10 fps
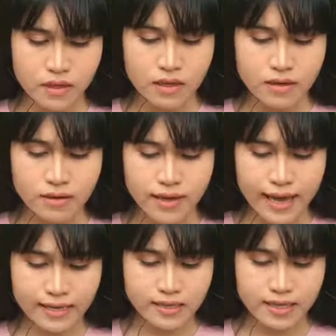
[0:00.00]

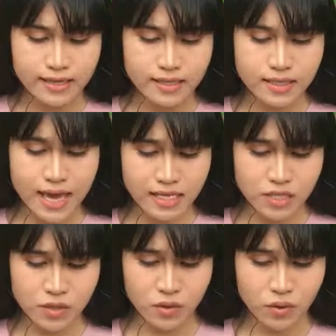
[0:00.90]
Ghastly
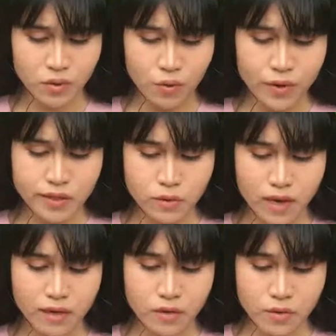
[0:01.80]
statue with
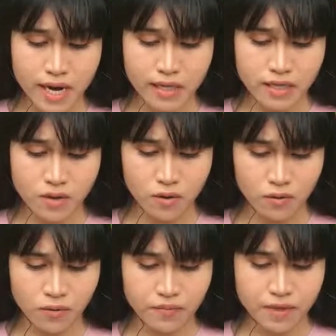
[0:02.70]
one gray toe,